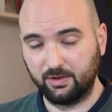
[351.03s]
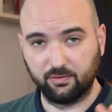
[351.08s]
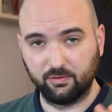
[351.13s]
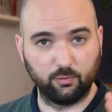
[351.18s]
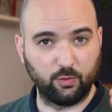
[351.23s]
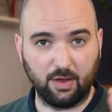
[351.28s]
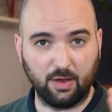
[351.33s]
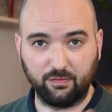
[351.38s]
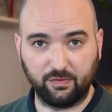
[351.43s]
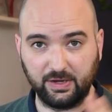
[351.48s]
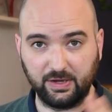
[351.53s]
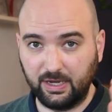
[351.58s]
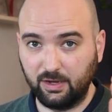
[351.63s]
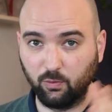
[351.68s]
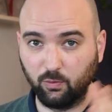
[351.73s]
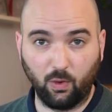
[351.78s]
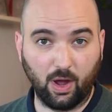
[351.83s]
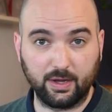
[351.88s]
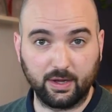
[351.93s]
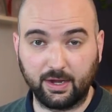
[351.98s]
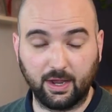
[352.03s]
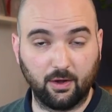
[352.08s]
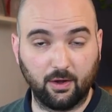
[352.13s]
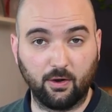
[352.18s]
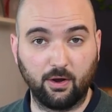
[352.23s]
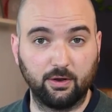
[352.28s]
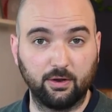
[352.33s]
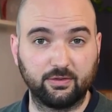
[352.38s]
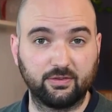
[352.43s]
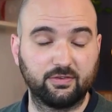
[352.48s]
roughly 1
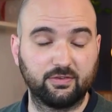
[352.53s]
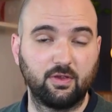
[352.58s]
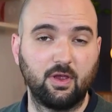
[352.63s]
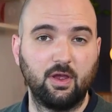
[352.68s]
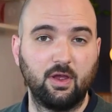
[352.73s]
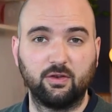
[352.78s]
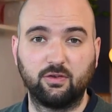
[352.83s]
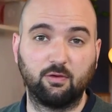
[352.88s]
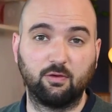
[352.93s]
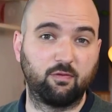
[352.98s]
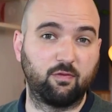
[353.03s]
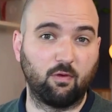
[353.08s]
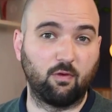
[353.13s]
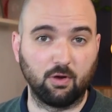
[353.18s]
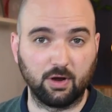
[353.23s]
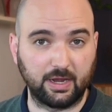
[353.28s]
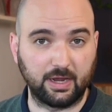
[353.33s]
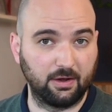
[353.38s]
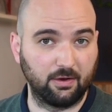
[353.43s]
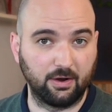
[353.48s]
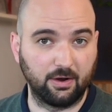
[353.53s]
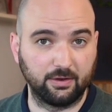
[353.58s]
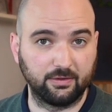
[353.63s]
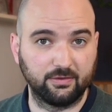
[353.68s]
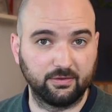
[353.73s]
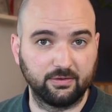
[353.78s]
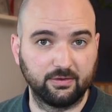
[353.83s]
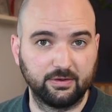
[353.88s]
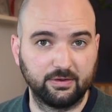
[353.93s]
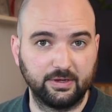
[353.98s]
kilohertz to 4
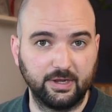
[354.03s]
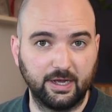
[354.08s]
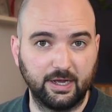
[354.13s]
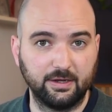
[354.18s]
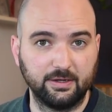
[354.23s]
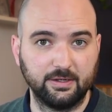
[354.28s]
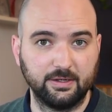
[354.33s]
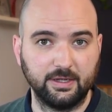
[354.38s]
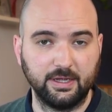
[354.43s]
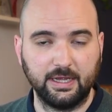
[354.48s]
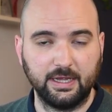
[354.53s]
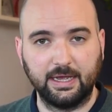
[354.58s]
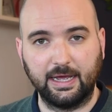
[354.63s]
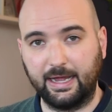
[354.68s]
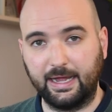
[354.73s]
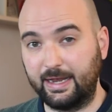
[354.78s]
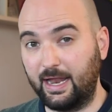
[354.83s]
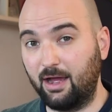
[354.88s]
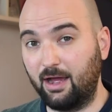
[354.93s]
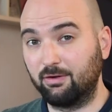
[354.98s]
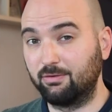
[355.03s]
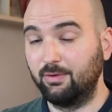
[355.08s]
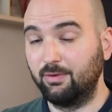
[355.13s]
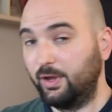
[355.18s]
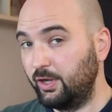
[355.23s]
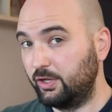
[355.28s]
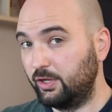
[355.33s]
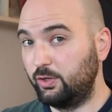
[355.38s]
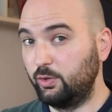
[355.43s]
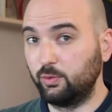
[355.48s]
kilohertz. Yeah? And now
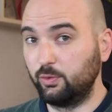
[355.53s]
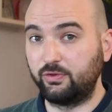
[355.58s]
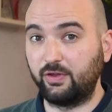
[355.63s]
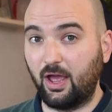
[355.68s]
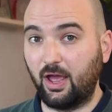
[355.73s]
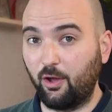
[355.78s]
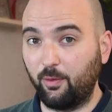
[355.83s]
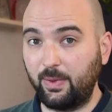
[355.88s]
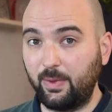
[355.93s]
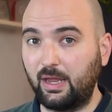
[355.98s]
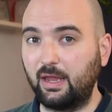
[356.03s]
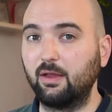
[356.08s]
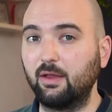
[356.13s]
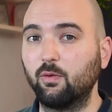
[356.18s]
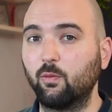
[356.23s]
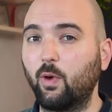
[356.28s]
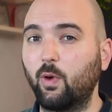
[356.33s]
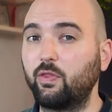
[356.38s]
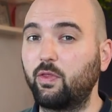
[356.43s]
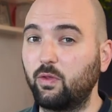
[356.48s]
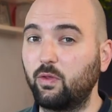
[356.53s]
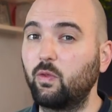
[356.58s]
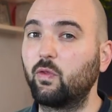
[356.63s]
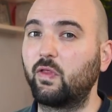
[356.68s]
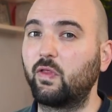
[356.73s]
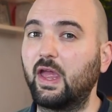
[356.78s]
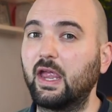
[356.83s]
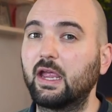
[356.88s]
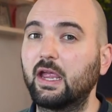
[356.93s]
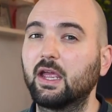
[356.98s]
you tell me whether you
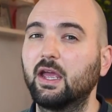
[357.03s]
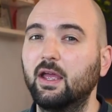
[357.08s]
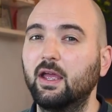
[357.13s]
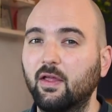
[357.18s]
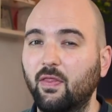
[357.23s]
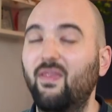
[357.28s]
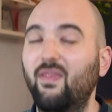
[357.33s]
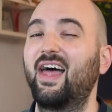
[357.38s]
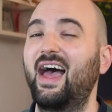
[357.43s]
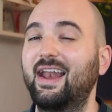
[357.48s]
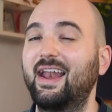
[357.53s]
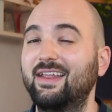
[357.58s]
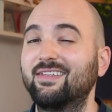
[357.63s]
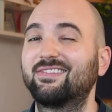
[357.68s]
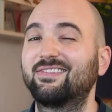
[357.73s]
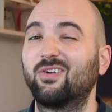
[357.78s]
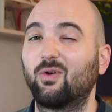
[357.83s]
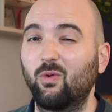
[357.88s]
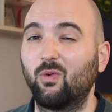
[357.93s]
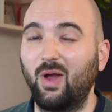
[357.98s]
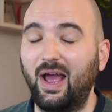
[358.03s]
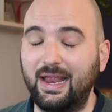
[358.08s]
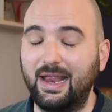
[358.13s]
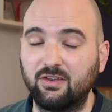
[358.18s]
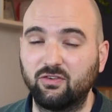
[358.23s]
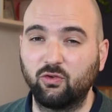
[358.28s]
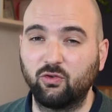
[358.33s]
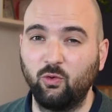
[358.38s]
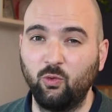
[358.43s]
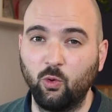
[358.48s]
think that is the
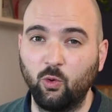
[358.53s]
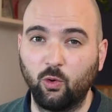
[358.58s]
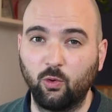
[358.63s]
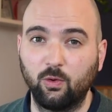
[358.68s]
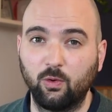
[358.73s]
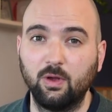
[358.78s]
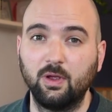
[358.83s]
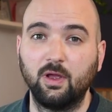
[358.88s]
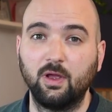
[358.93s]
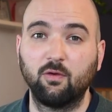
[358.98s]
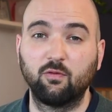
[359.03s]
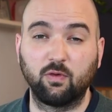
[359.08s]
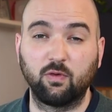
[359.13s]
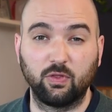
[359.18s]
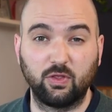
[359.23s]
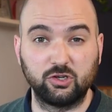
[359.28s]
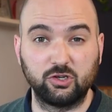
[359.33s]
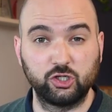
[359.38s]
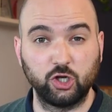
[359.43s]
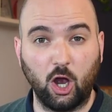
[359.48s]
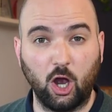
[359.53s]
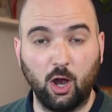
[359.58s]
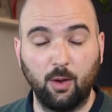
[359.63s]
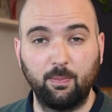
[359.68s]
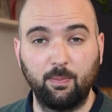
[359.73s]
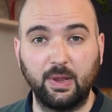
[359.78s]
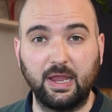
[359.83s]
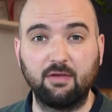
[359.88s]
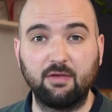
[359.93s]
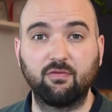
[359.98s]
right tool for the
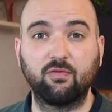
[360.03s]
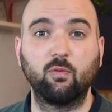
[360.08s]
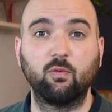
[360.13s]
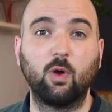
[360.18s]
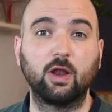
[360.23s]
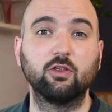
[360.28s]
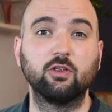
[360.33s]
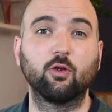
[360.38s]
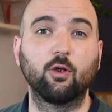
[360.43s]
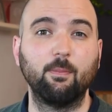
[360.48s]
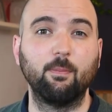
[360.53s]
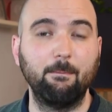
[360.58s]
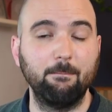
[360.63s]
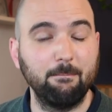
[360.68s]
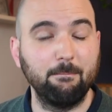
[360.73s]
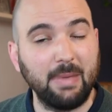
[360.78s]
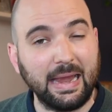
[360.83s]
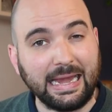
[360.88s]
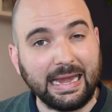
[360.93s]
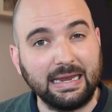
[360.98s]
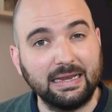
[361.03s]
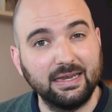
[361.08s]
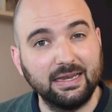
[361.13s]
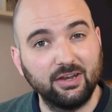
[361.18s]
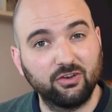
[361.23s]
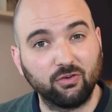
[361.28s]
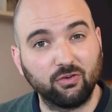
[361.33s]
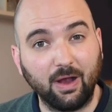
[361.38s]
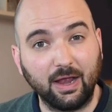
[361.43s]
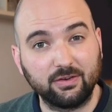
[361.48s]
job if what you're
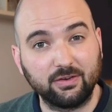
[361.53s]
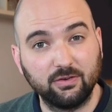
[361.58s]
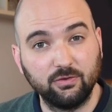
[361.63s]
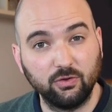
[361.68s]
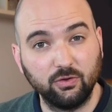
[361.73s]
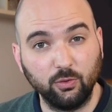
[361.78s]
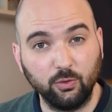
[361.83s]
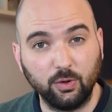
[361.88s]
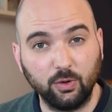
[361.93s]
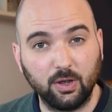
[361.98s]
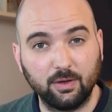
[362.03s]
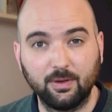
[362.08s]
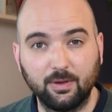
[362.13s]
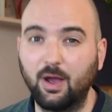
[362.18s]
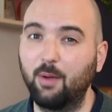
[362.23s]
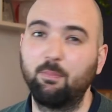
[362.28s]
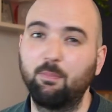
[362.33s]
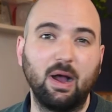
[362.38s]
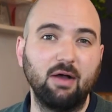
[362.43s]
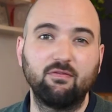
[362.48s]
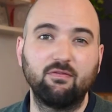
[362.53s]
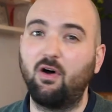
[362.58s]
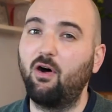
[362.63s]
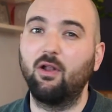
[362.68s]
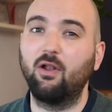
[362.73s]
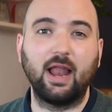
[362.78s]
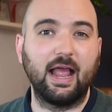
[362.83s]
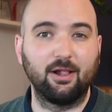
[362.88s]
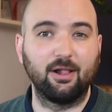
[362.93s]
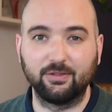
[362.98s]
mainly trying to do above
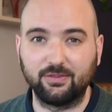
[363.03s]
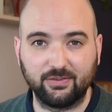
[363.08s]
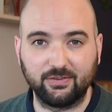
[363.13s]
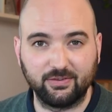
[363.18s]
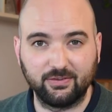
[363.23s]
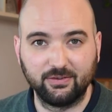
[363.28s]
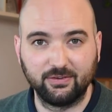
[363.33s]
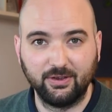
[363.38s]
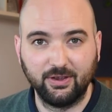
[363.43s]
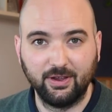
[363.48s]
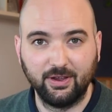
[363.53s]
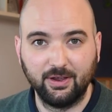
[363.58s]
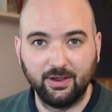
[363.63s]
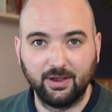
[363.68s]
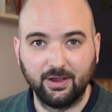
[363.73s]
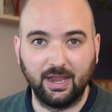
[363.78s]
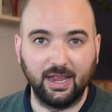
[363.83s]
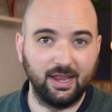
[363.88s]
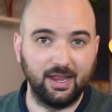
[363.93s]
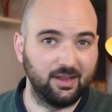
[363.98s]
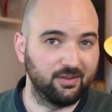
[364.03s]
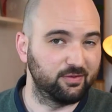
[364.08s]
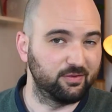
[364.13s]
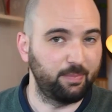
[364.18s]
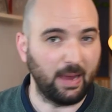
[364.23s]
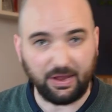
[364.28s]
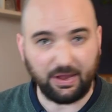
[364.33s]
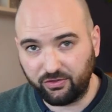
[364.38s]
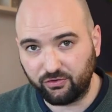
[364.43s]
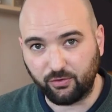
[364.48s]
all else is
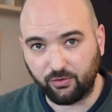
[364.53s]
bass